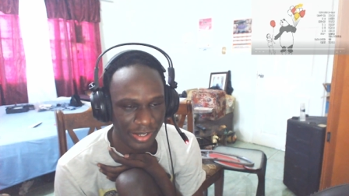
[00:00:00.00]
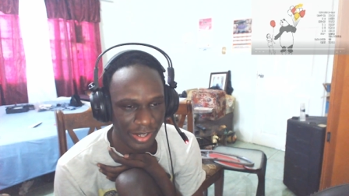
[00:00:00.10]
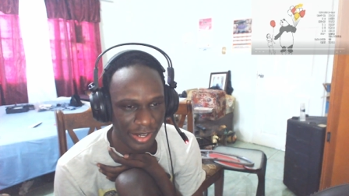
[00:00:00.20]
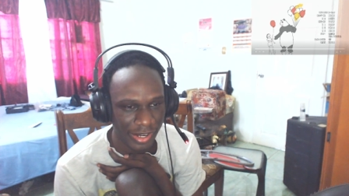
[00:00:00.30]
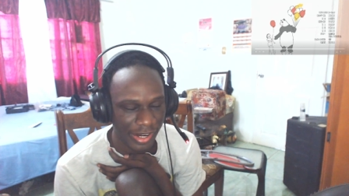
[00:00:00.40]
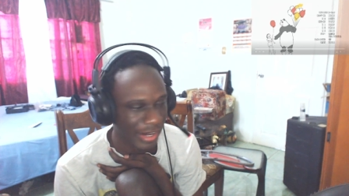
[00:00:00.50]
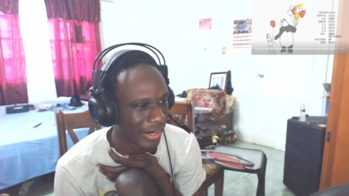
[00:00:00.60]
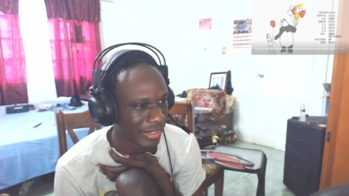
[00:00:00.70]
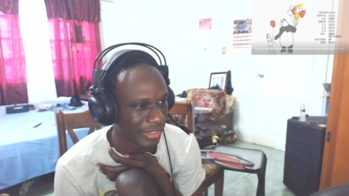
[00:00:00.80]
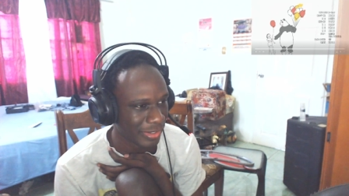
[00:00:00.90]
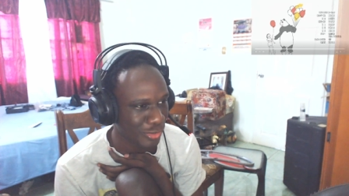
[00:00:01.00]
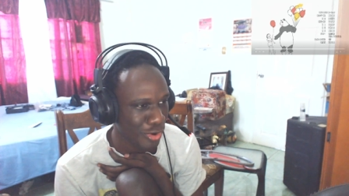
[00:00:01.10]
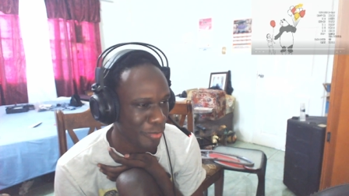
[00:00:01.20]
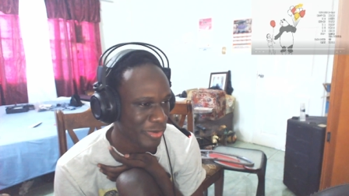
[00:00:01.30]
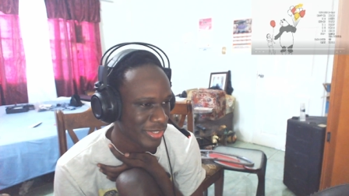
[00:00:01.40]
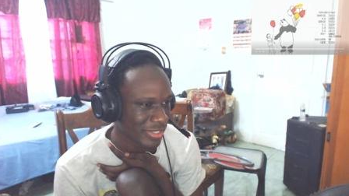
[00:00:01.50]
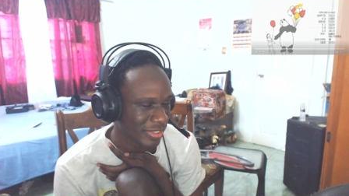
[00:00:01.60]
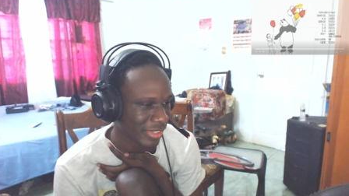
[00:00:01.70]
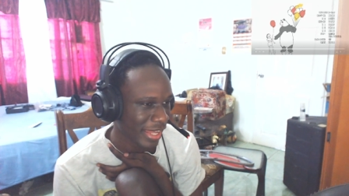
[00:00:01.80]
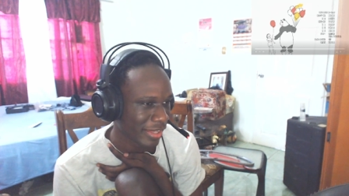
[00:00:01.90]
uh, almost
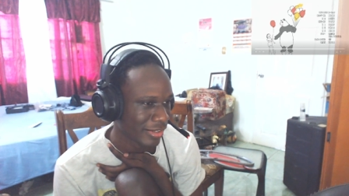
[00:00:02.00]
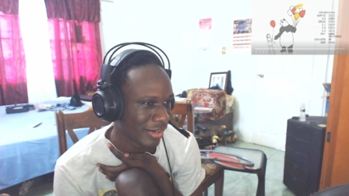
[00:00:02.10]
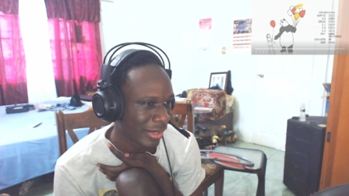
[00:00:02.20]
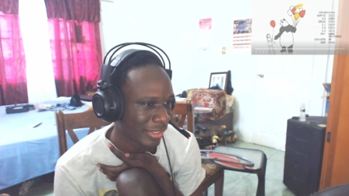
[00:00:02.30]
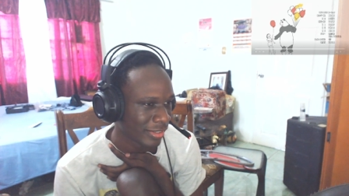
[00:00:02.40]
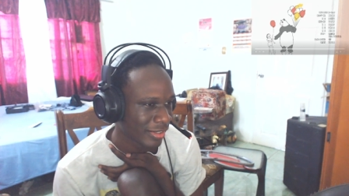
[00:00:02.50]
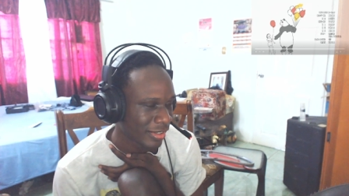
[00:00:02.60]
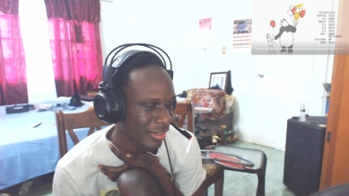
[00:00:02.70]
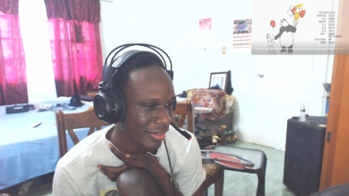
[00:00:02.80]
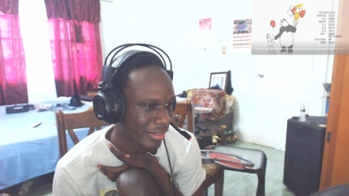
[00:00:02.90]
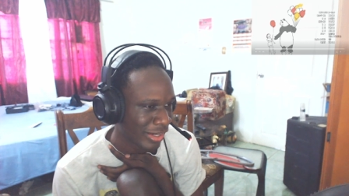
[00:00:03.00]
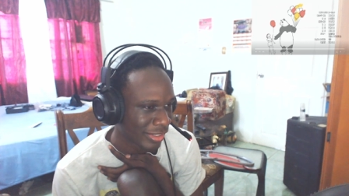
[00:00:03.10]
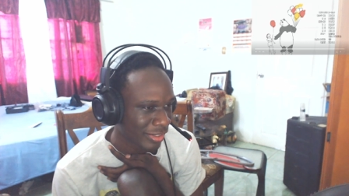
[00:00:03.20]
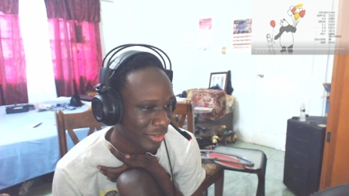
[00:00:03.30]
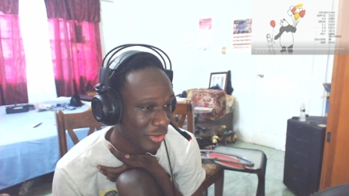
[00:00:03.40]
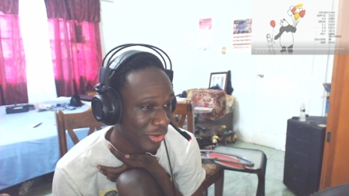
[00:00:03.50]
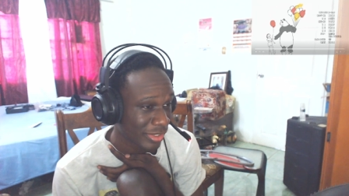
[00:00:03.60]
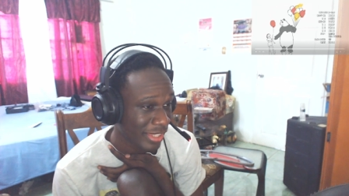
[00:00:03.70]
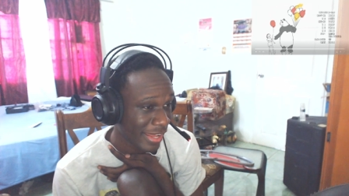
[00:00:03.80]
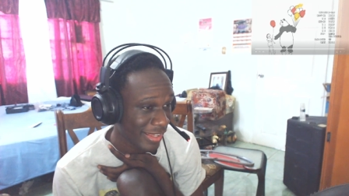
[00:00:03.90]
like God, God, God
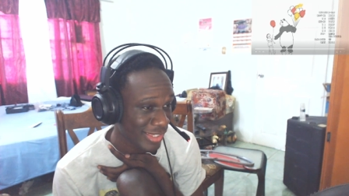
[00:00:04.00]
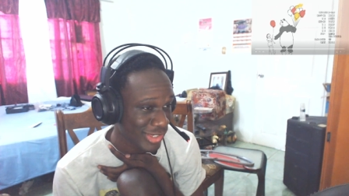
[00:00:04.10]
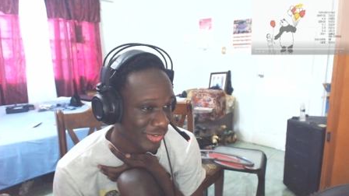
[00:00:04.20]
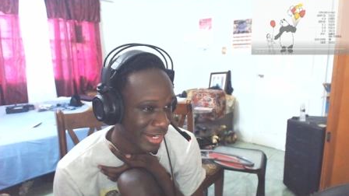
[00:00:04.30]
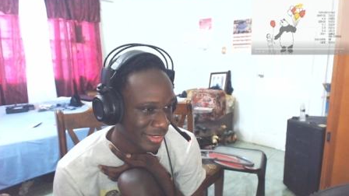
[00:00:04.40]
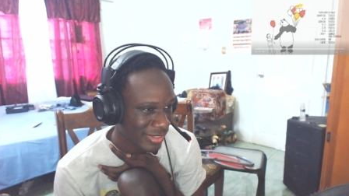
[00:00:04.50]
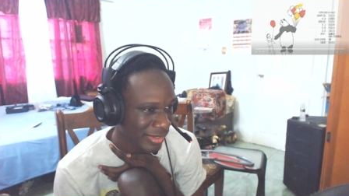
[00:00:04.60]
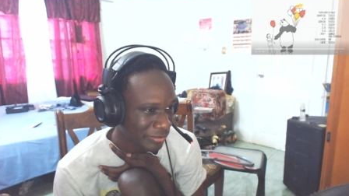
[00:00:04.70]
like in strength.